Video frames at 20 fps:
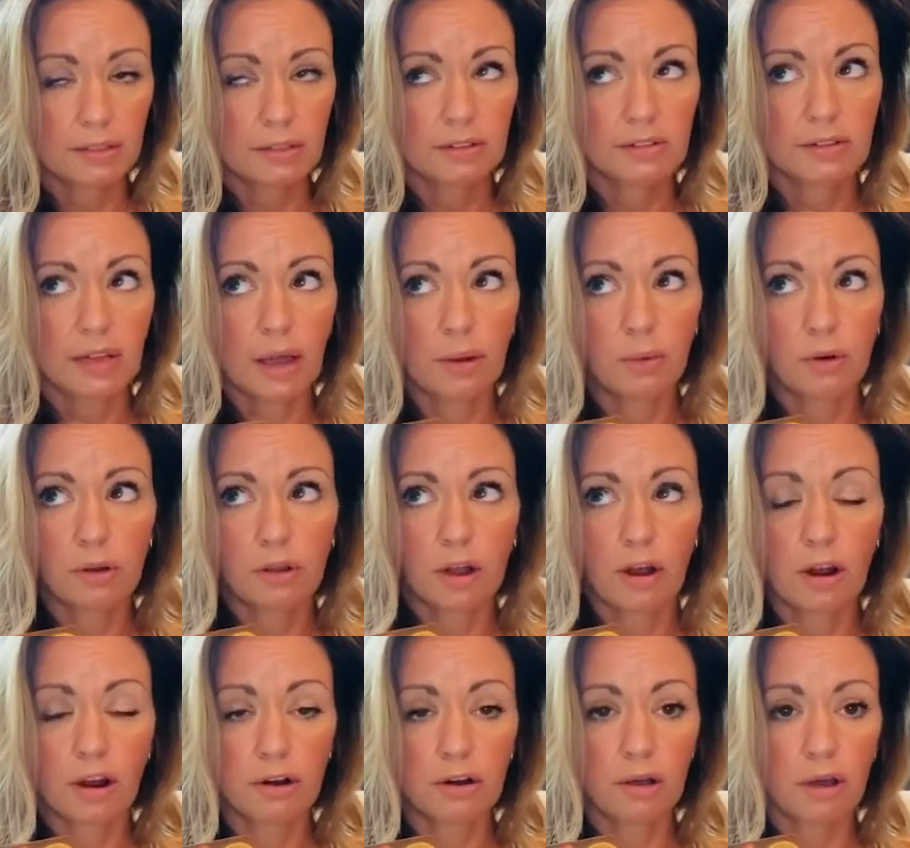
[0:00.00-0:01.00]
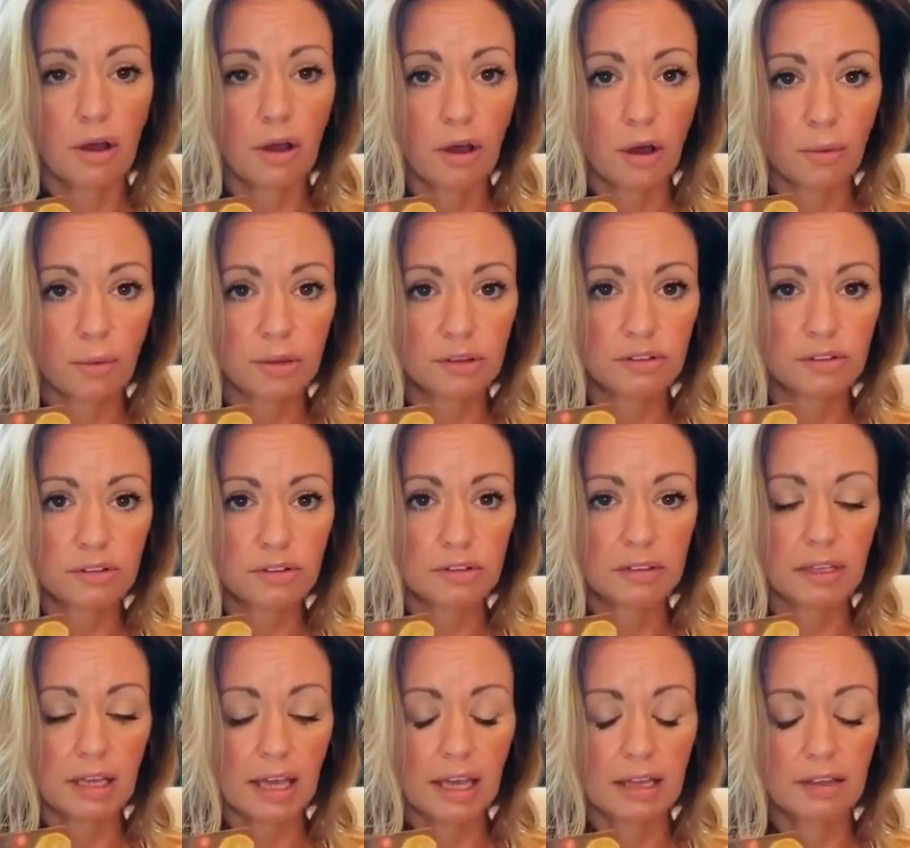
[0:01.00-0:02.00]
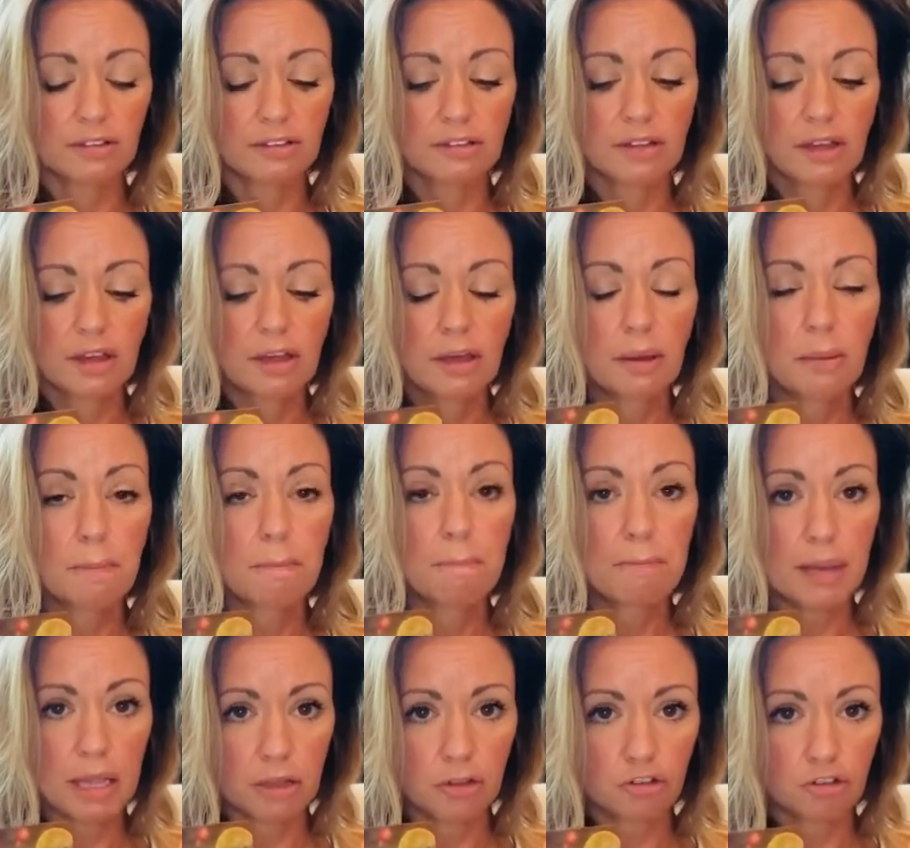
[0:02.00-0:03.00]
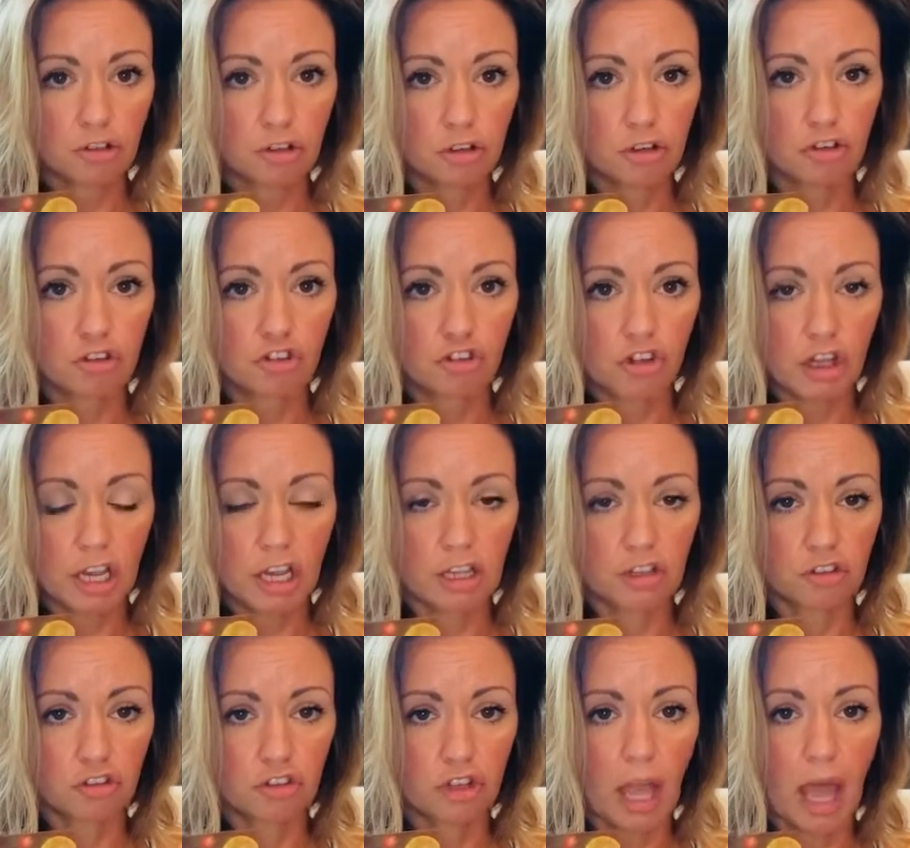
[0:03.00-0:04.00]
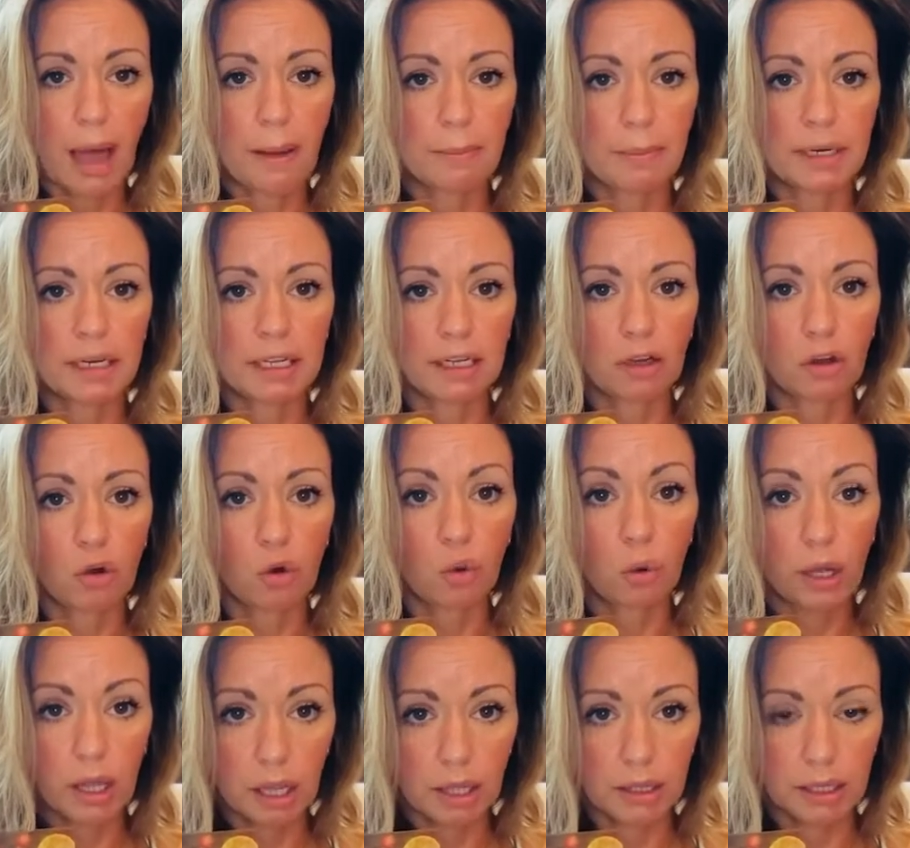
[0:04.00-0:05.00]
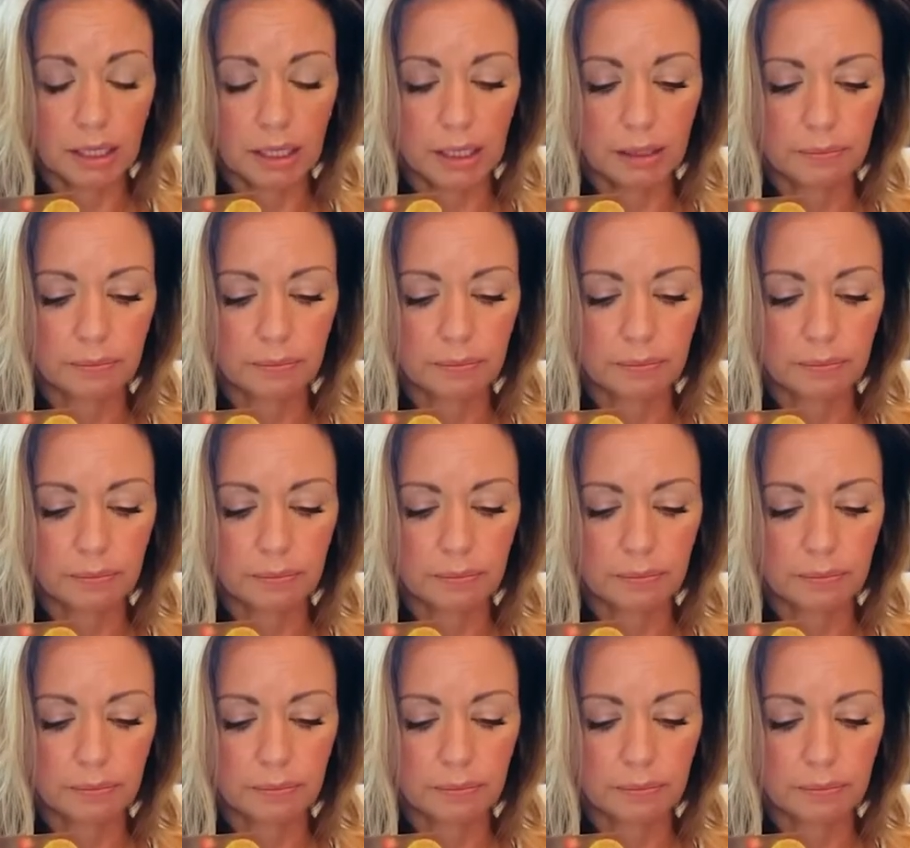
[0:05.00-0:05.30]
The Tower card always indicates major change happening quickly.